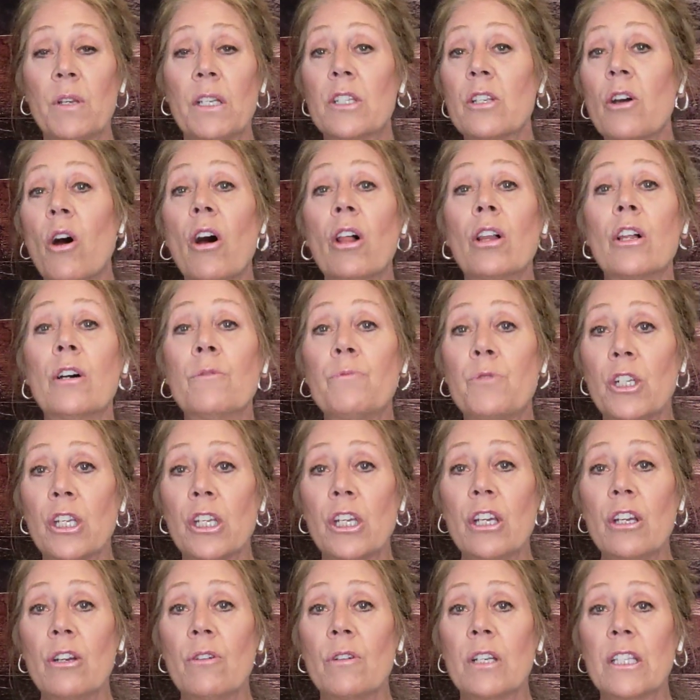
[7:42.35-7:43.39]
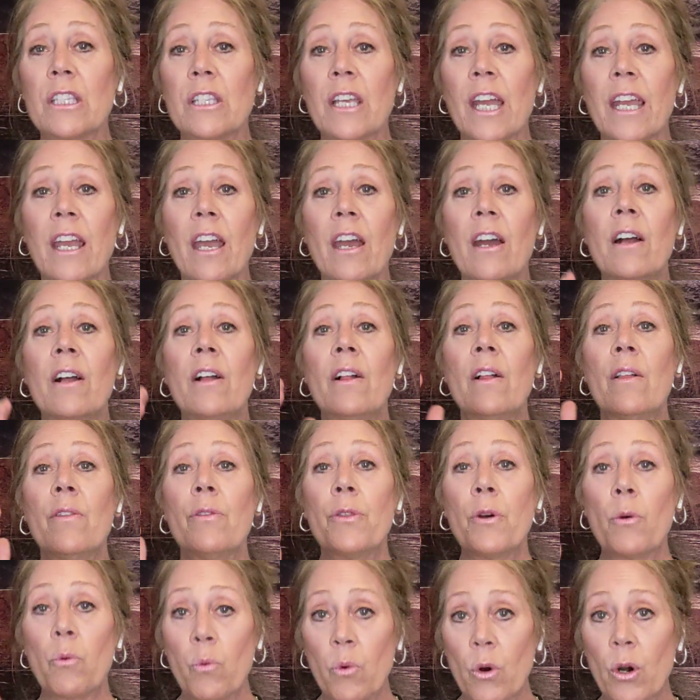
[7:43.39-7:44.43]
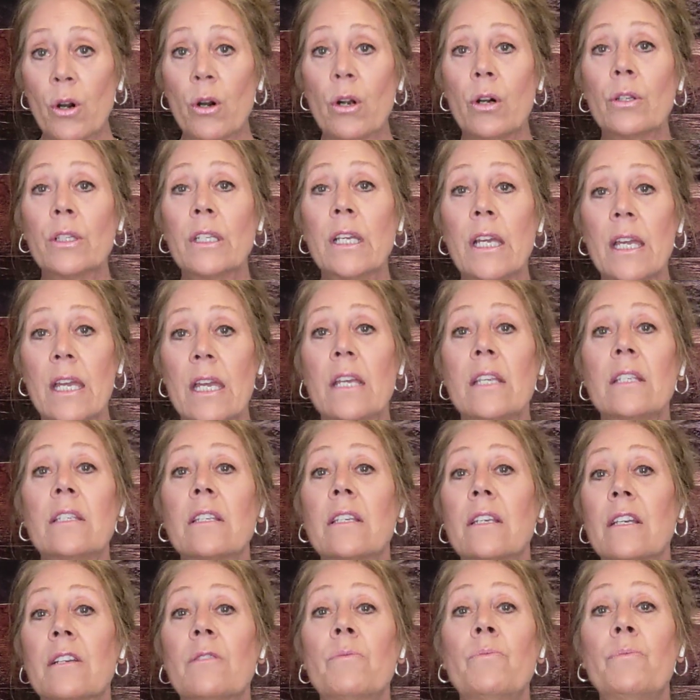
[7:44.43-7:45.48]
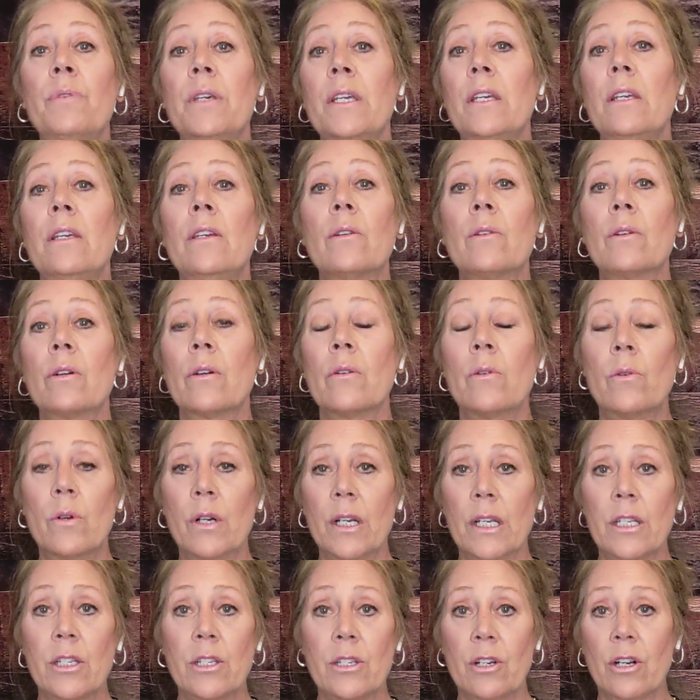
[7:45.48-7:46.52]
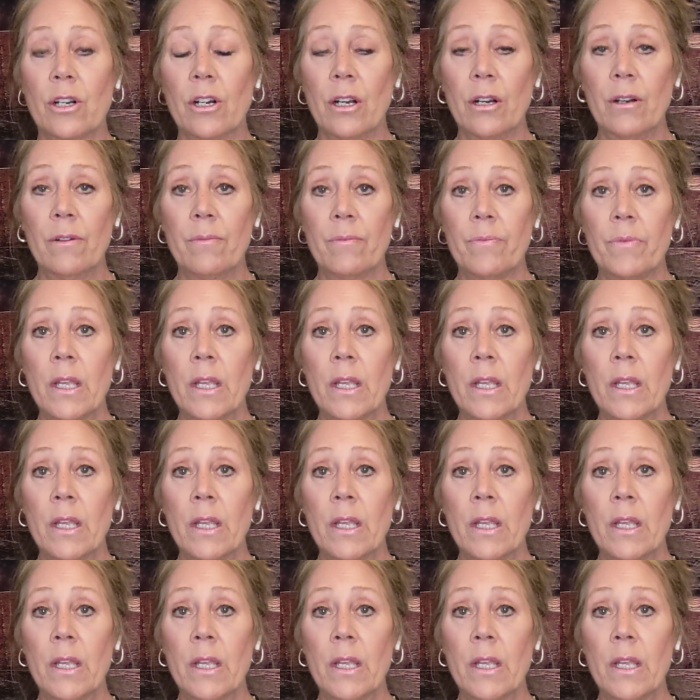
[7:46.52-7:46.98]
It's all up to you. It's like the world is going to be your oyster.